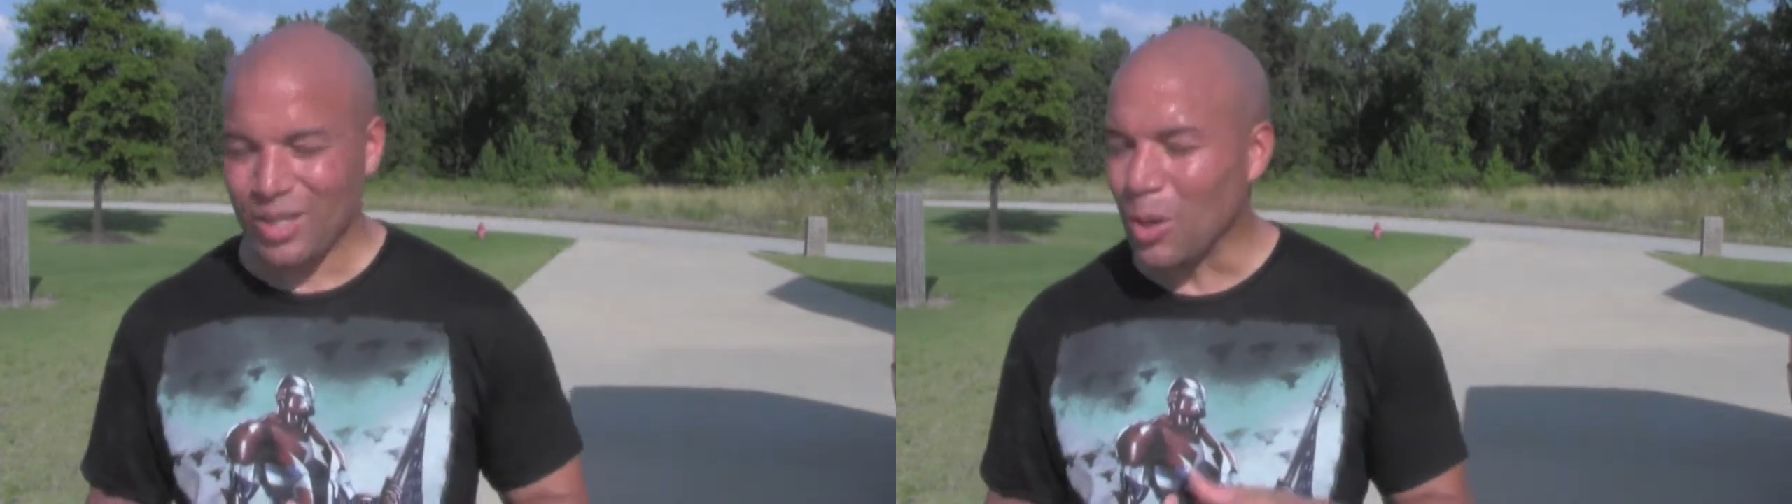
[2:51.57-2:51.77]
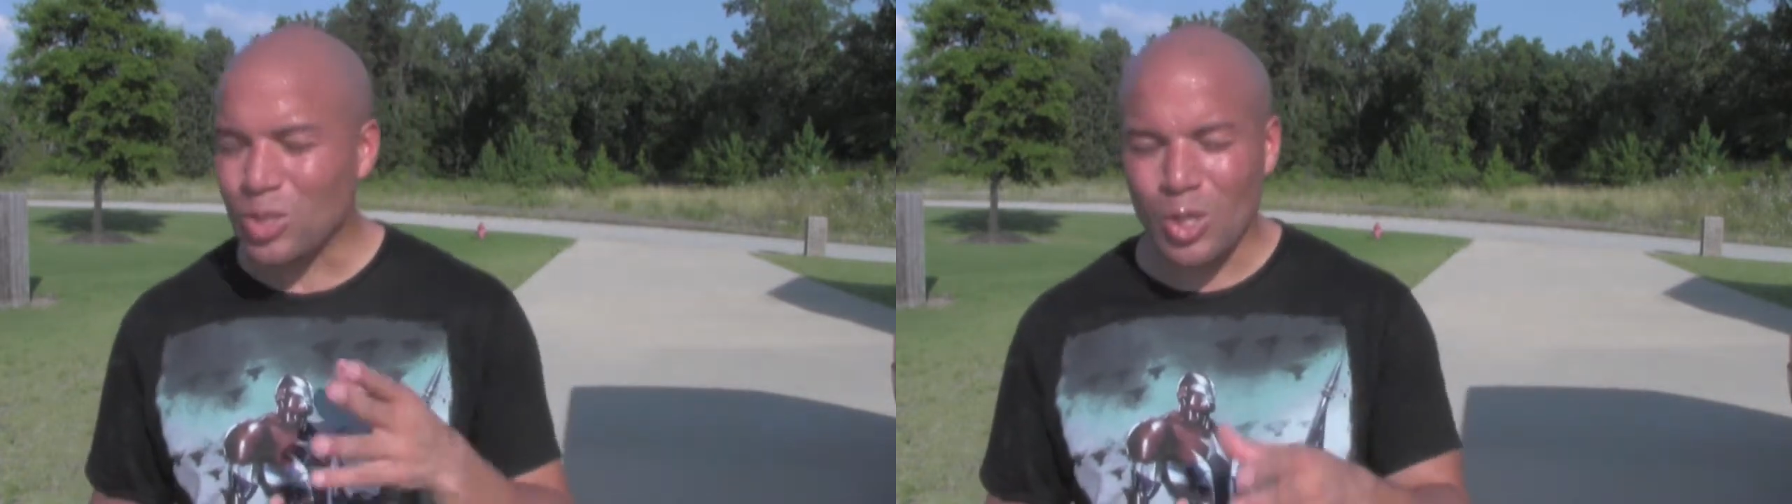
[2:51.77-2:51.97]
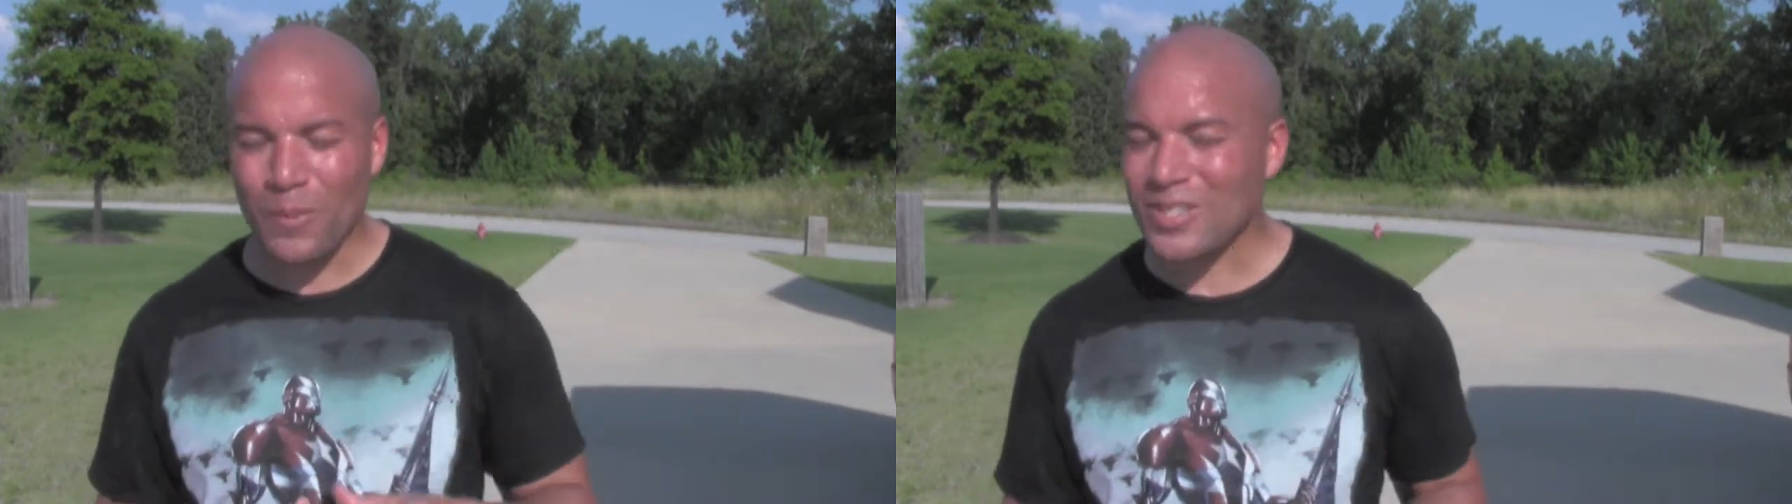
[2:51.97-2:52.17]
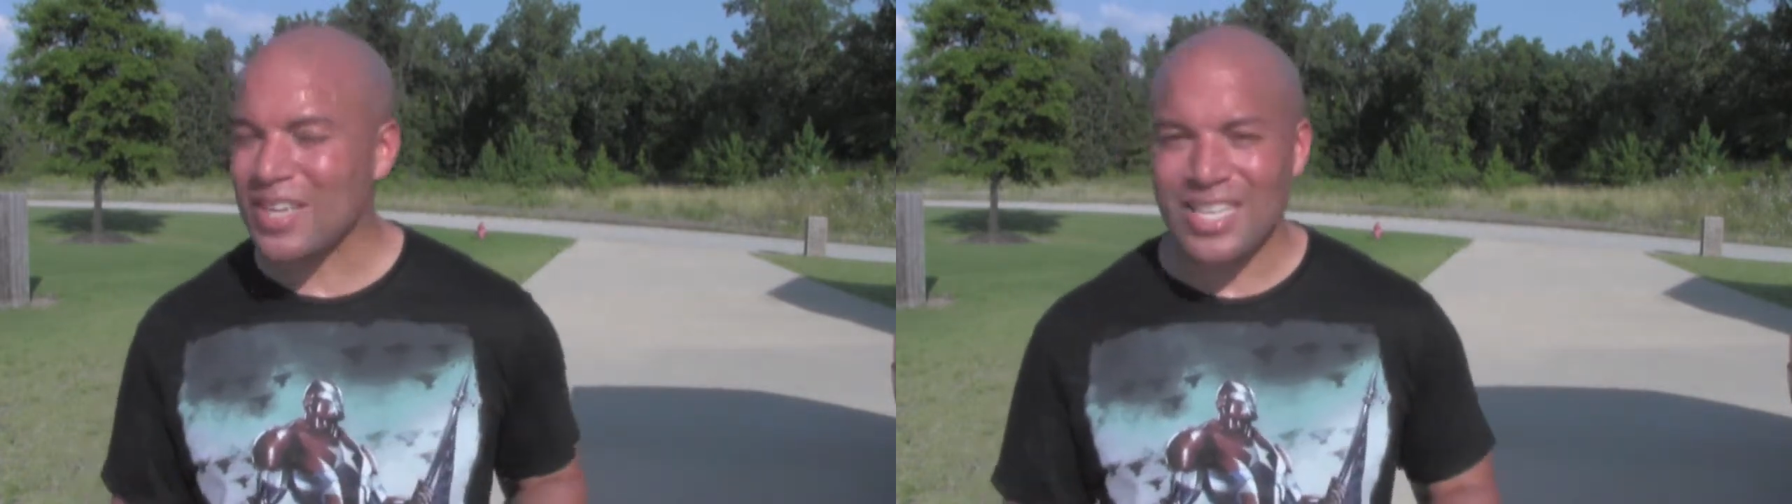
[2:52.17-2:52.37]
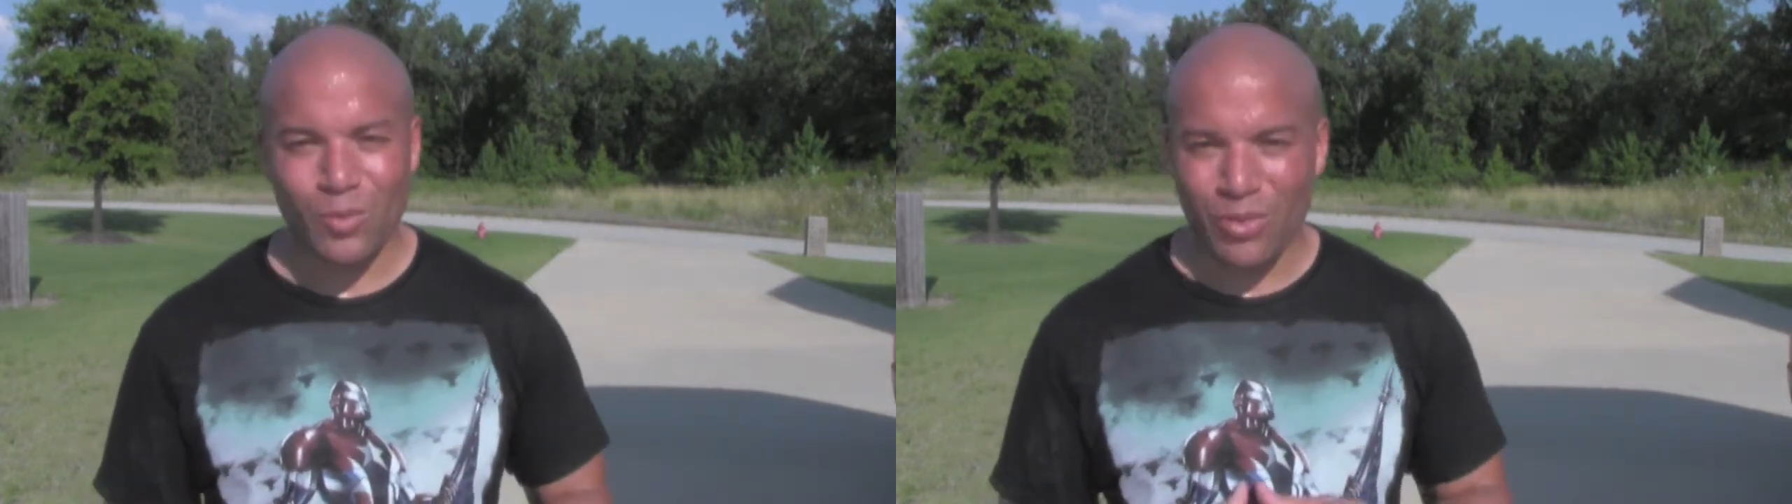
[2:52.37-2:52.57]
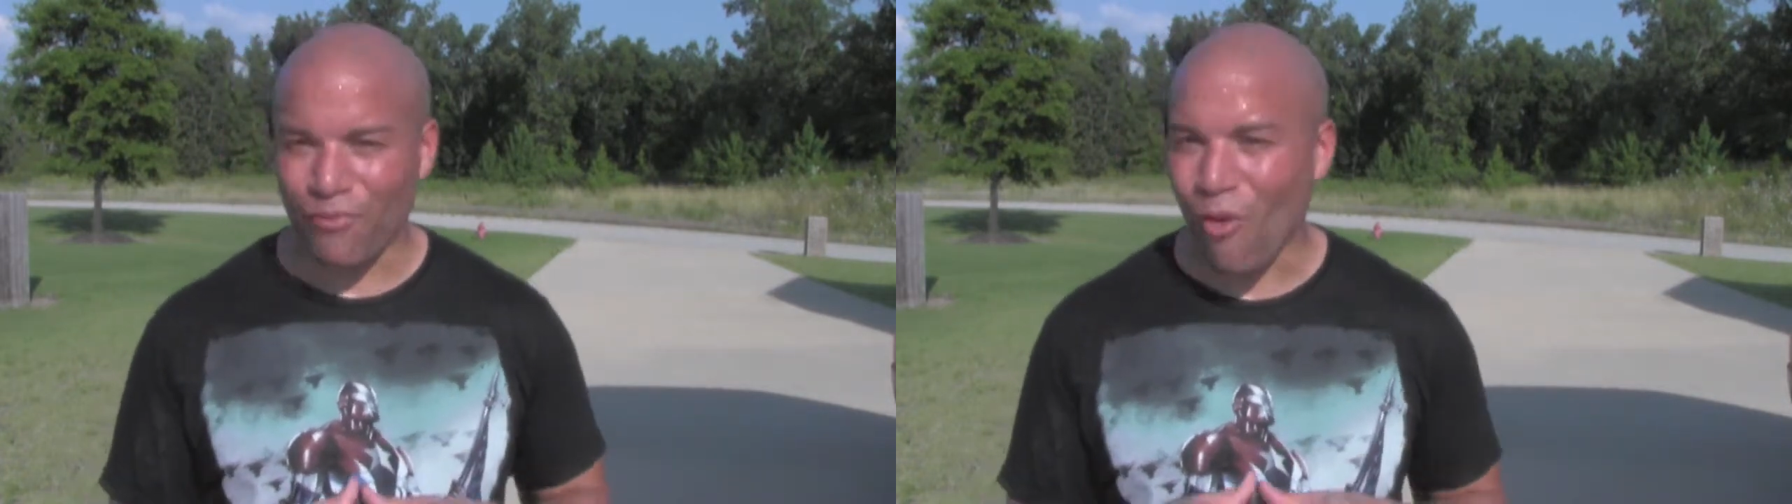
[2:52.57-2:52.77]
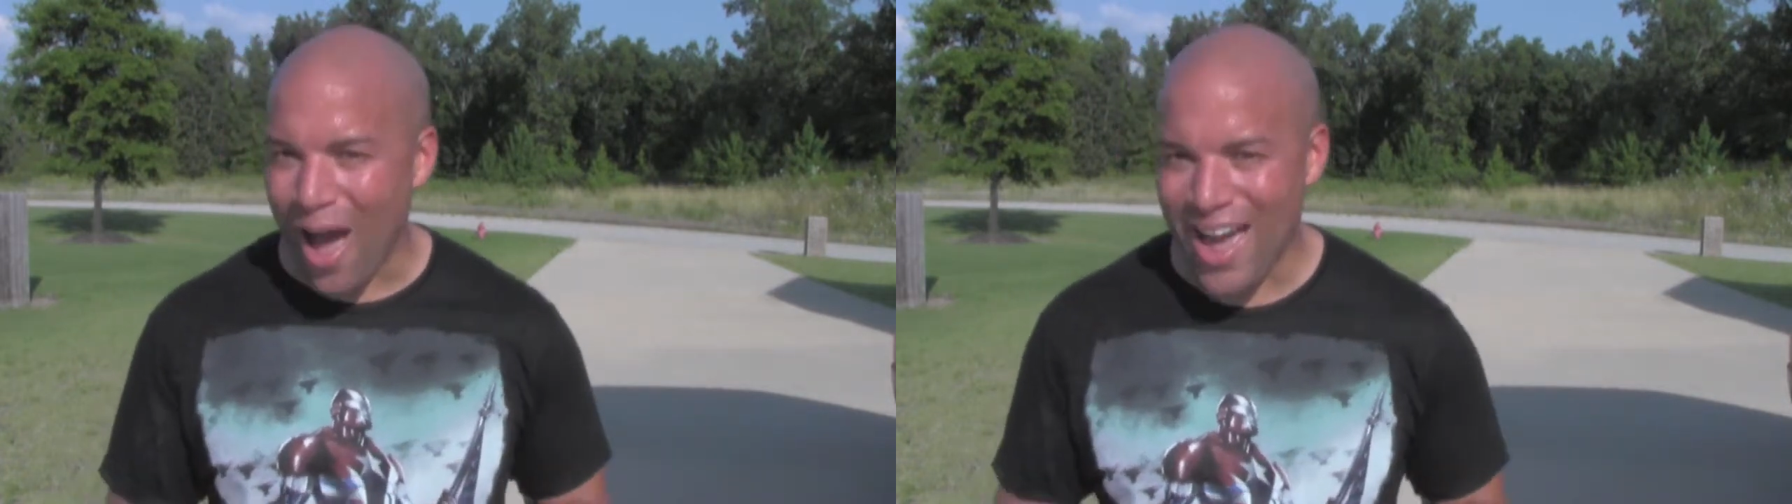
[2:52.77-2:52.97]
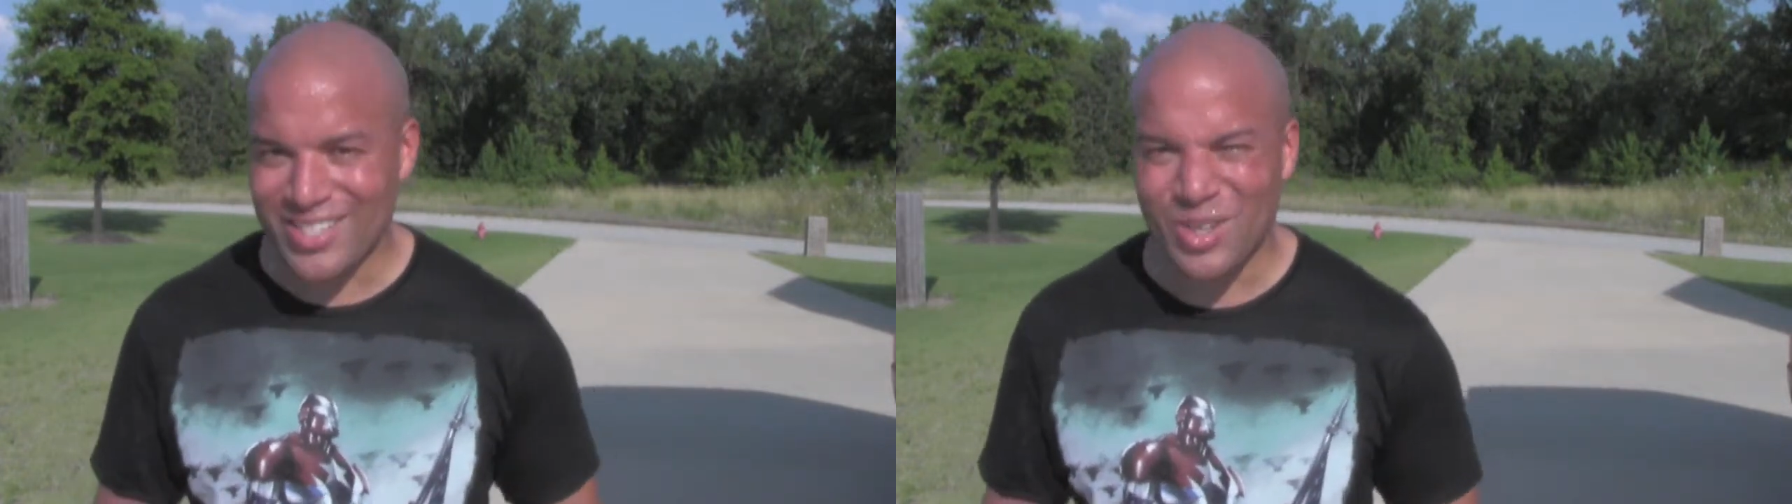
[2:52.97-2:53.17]
Don't supersize it with
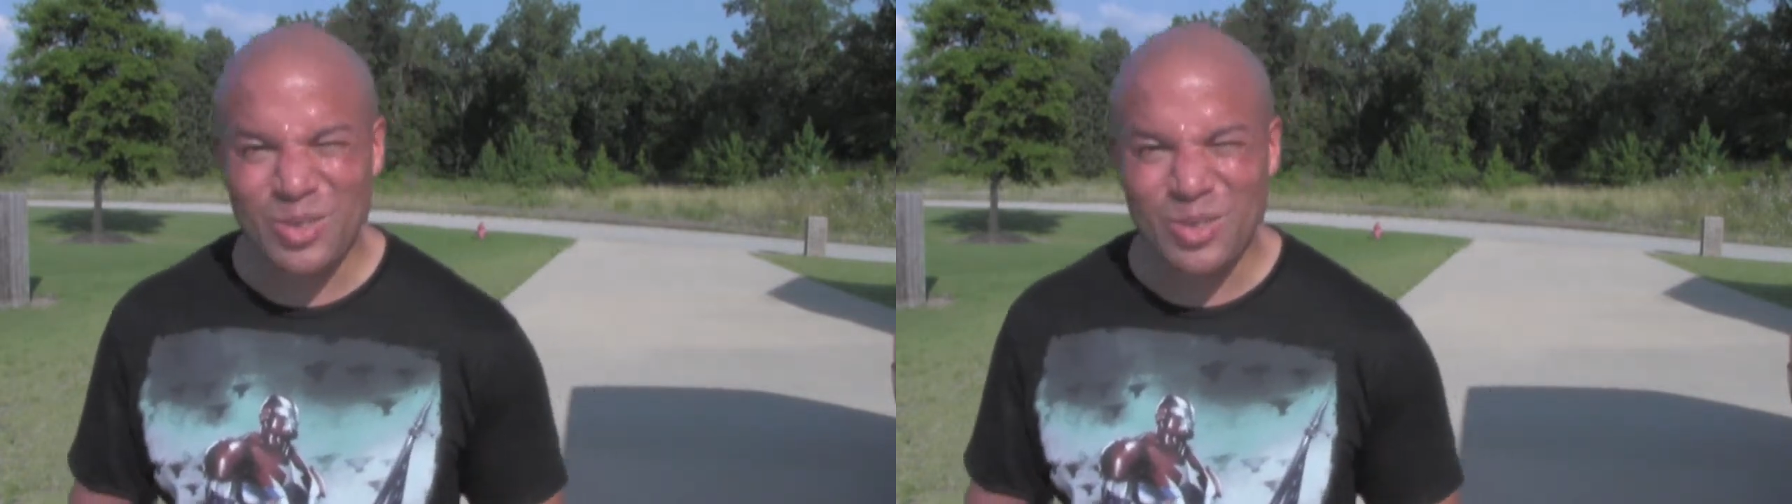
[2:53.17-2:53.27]
fries.